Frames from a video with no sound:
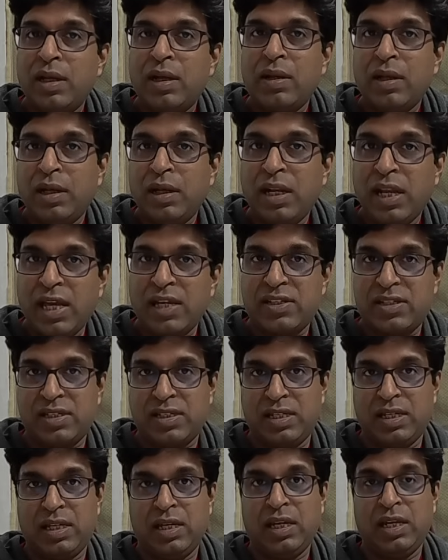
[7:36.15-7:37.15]

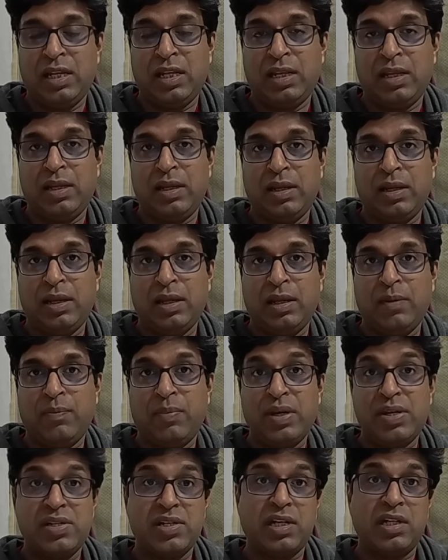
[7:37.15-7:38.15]
less in
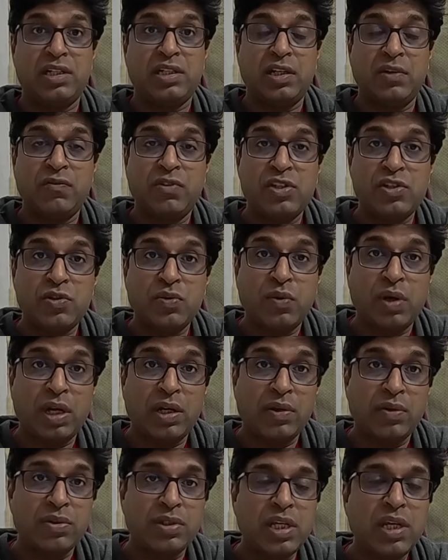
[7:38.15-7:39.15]
patients in which you
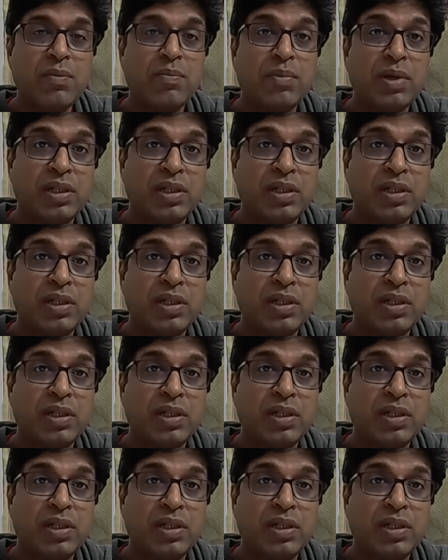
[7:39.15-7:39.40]
are using